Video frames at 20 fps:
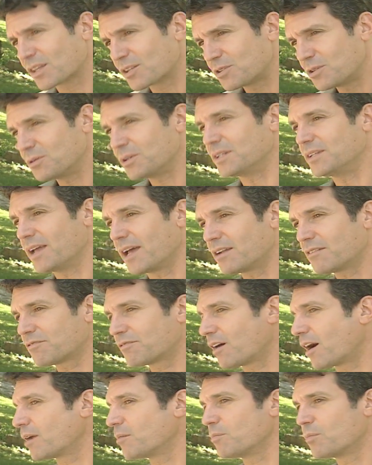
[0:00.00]
to
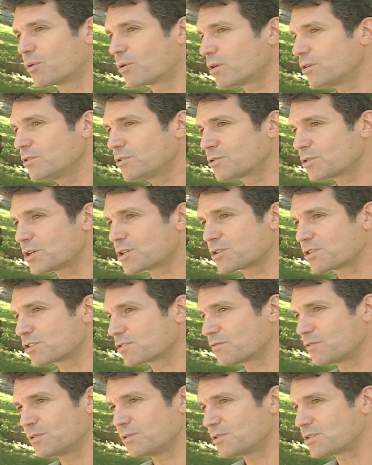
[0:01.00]
identify more nutritious
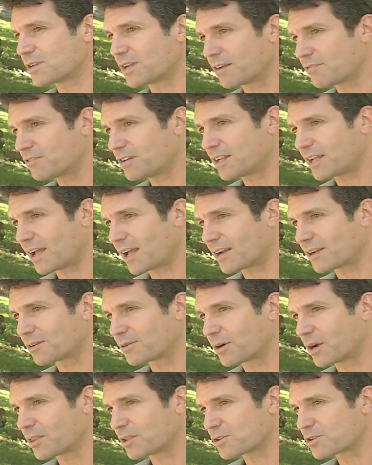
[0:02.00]
foods in every category in the